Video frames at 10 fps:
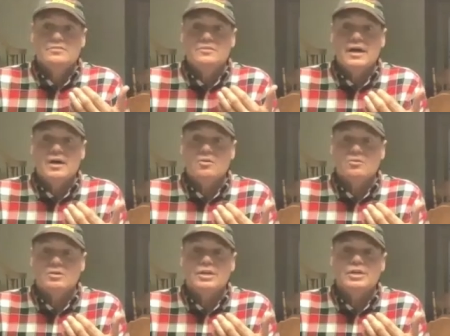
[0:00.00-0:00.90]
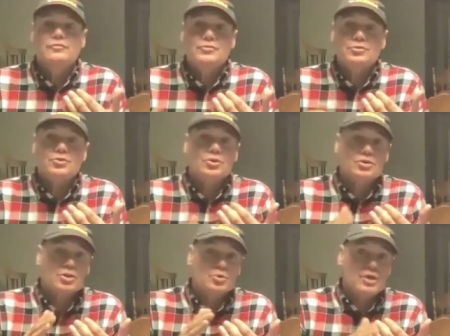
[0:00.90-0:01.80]
Now, if you're going
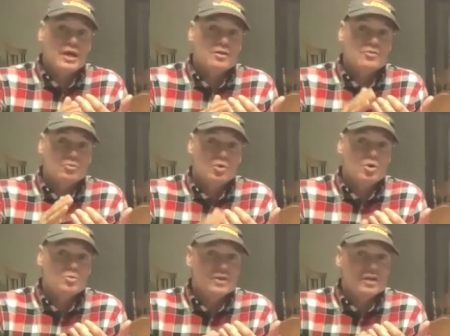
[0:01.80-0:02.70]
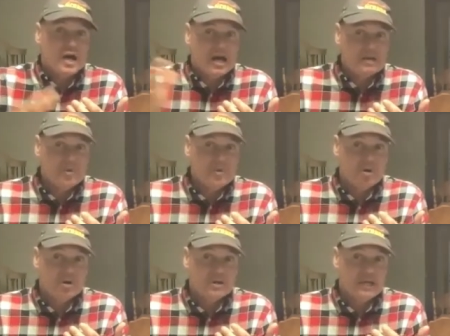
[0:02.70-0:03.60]
to go down the road that I'm
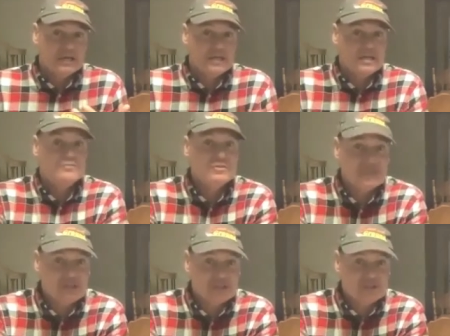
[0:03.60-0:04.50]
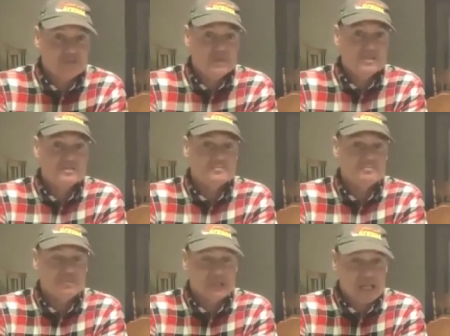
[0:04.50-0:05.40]
on and everything is being
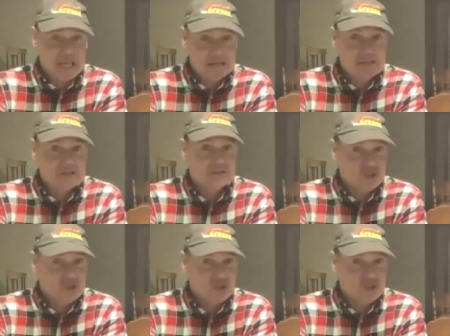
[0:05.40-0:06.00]
mechanically